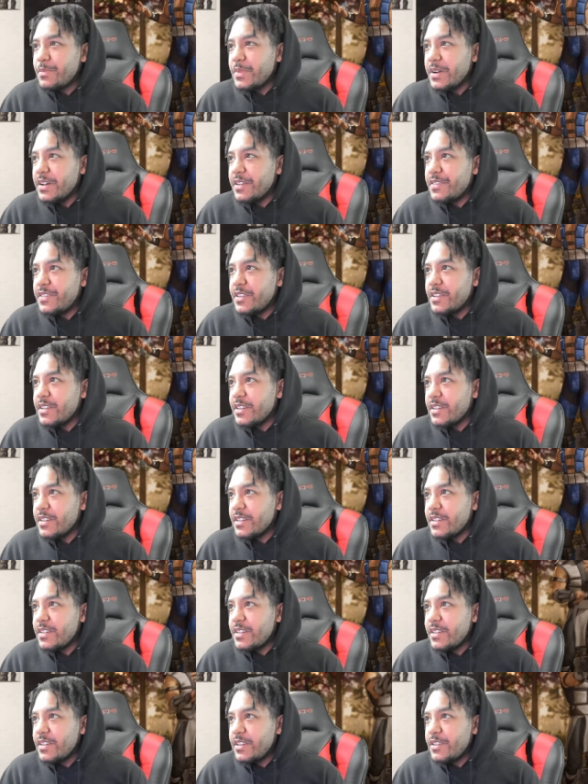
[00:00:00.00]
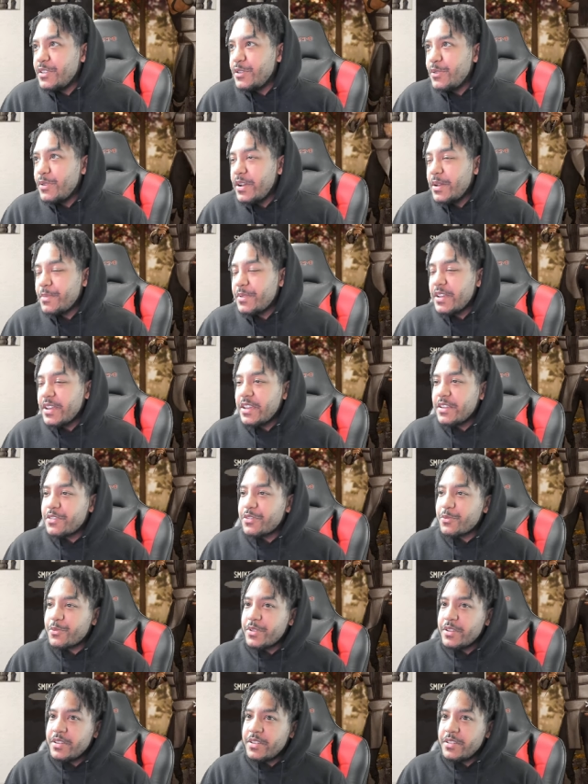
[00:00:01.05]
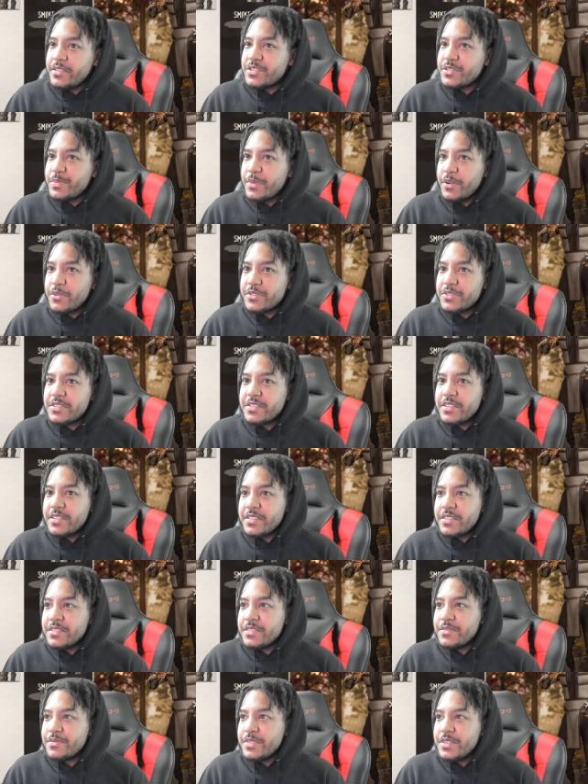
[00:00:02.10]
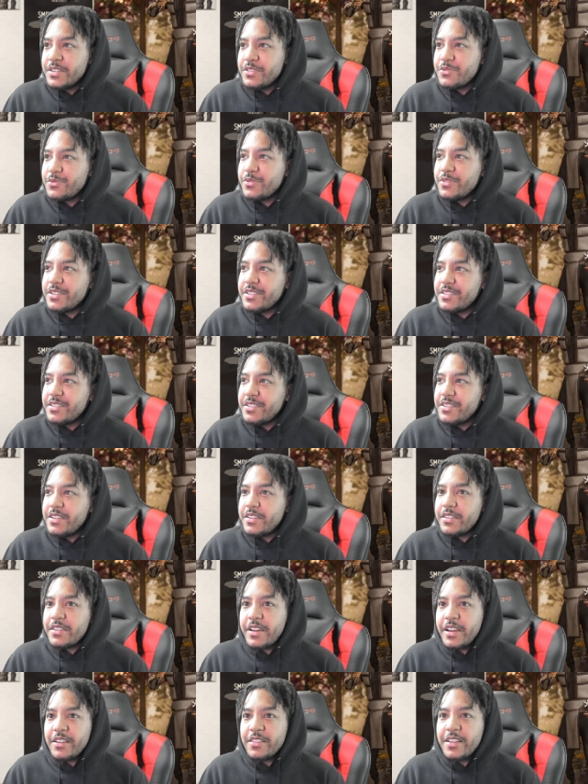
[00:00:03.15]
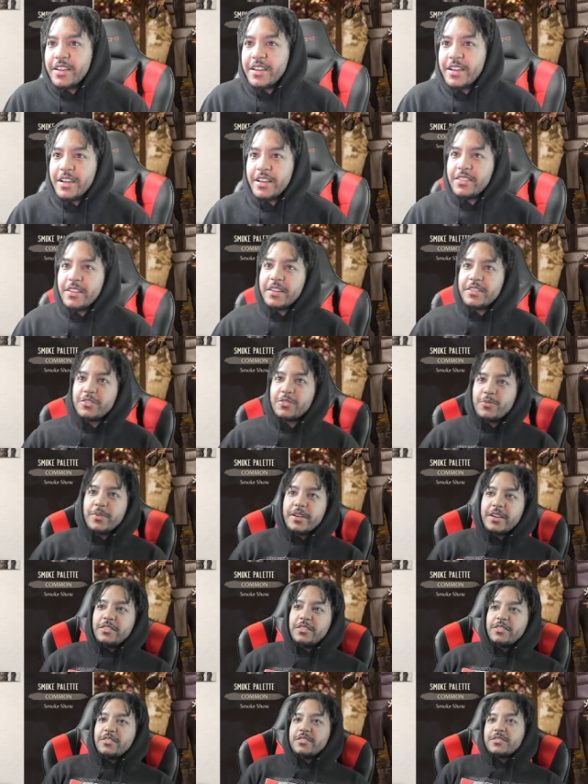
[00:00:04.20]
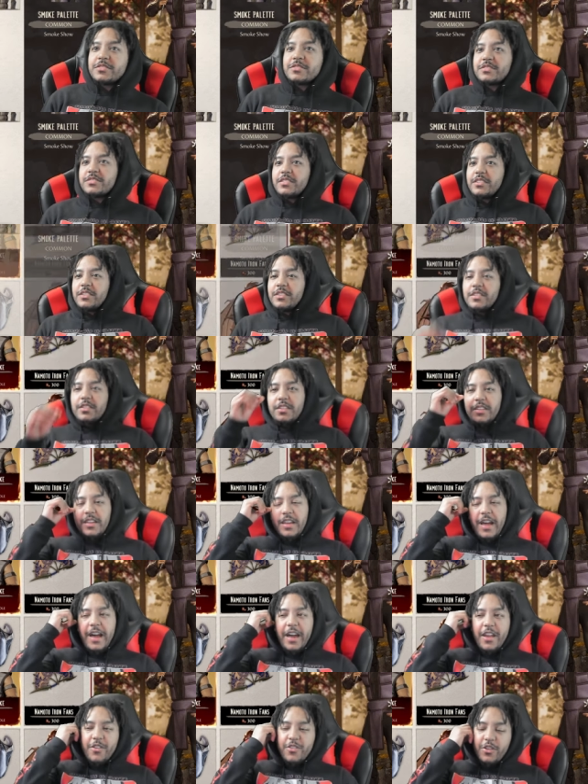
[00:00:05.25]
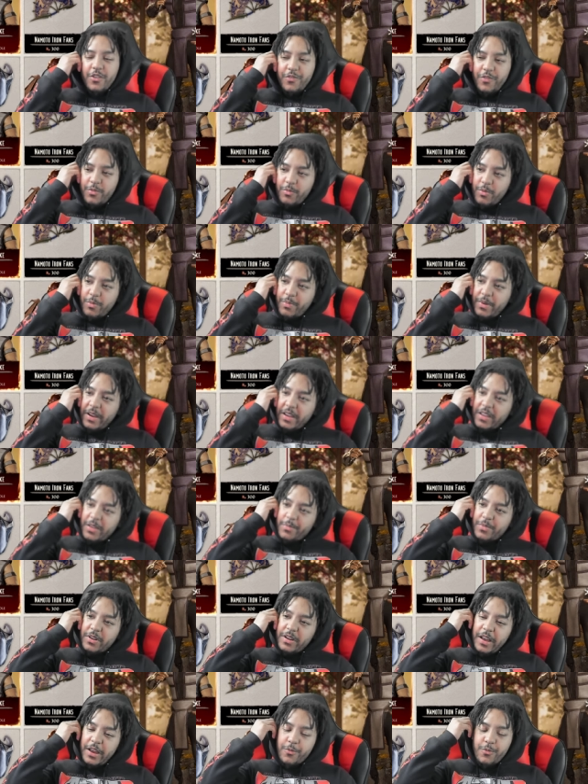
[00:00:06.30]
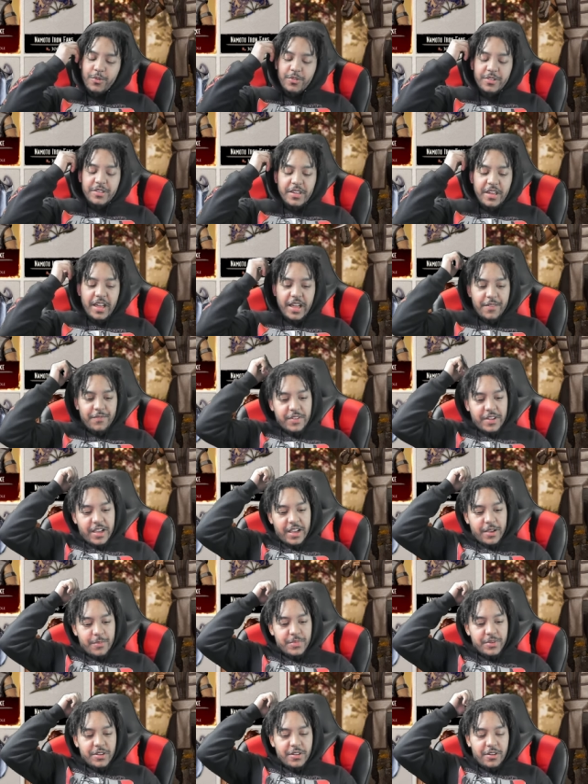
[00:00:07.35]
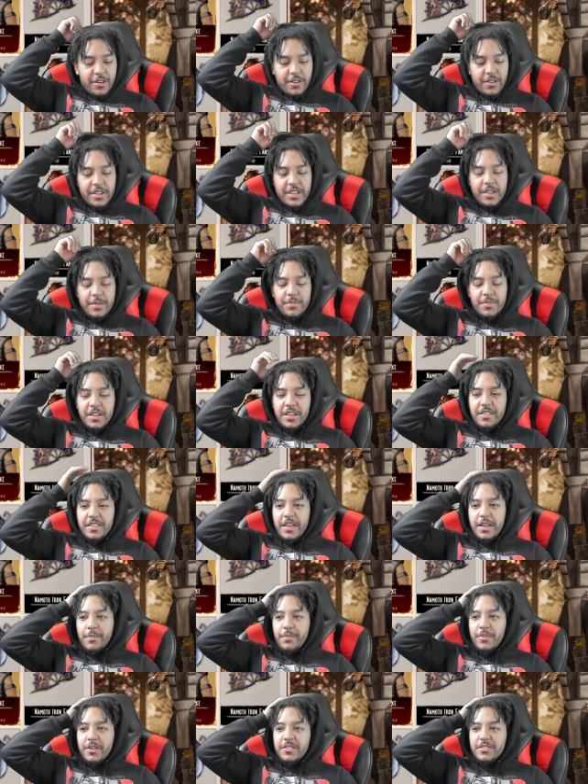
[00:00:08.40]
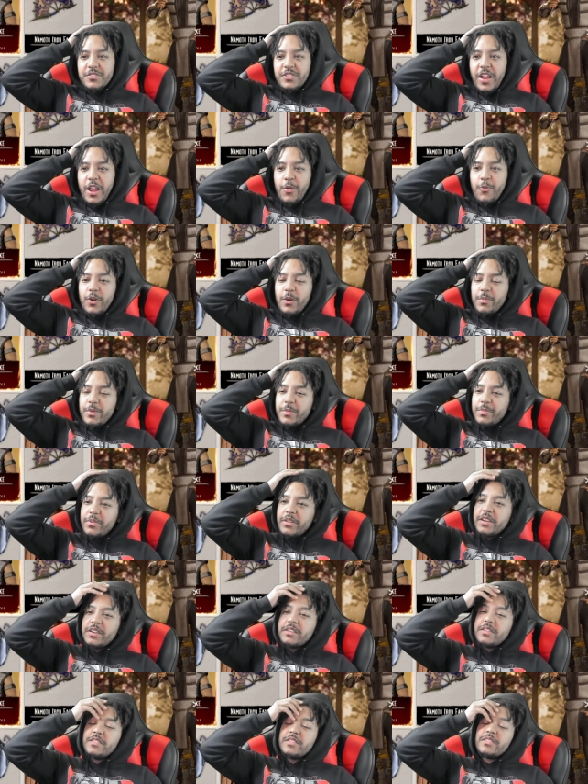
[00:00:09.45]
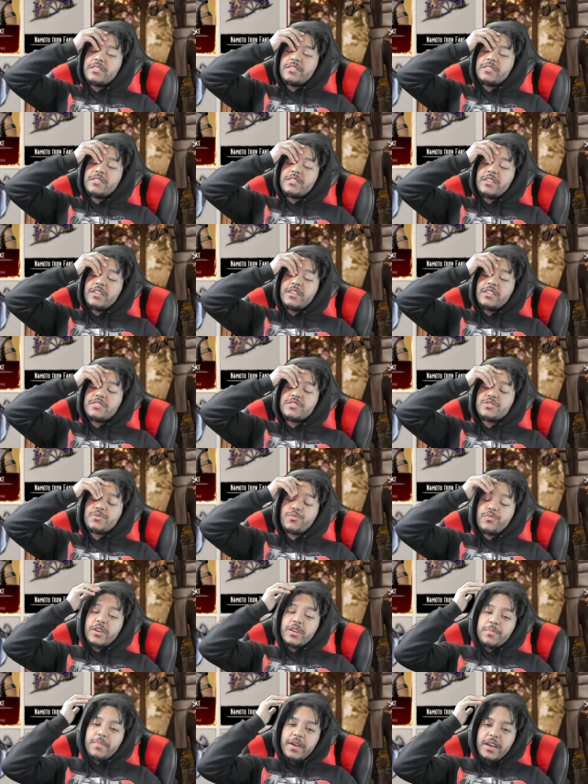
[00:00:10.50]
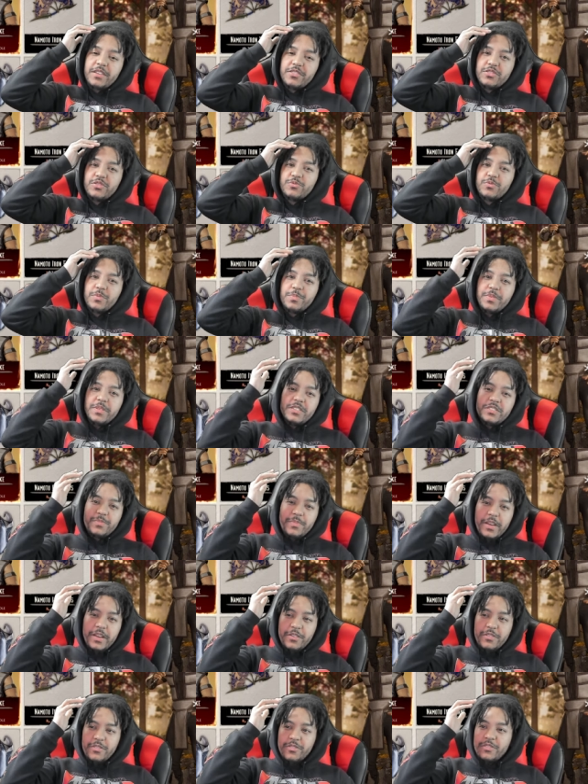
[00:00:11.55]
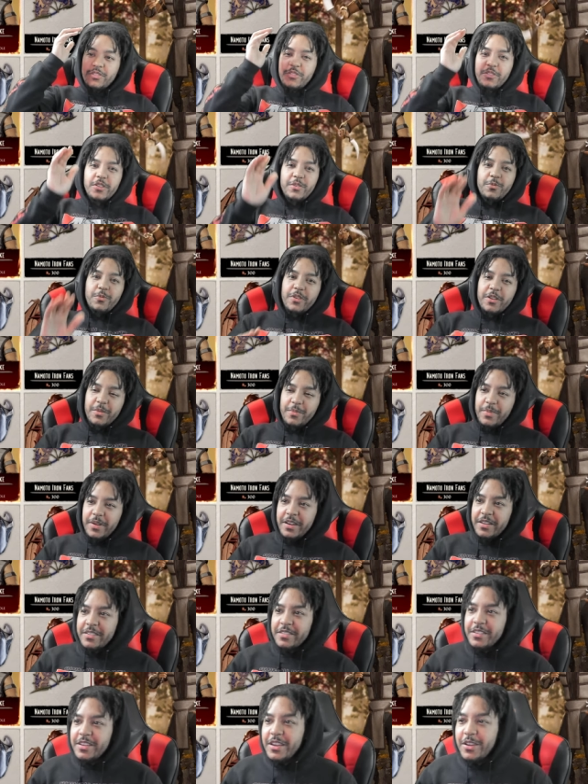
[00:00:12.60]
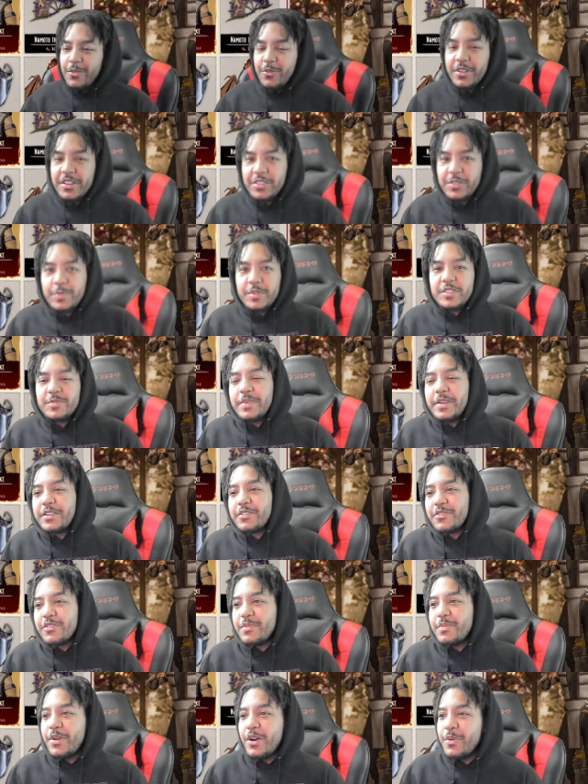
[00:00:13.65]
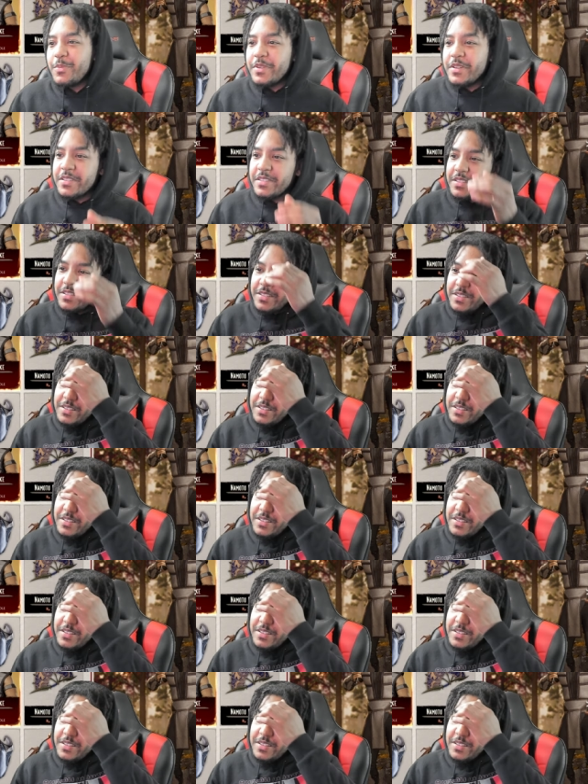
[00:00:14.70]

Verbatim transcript: But the UMK3 smoke skin, it's really clean. I like I like the way it looks. I don't know if I'm gonna buy it, bro. I really have not been on MK that much. I will be playing uh, some ranked matches with Peacemaker. Don't even worry about it. We'll get to Peacemaker in a moment.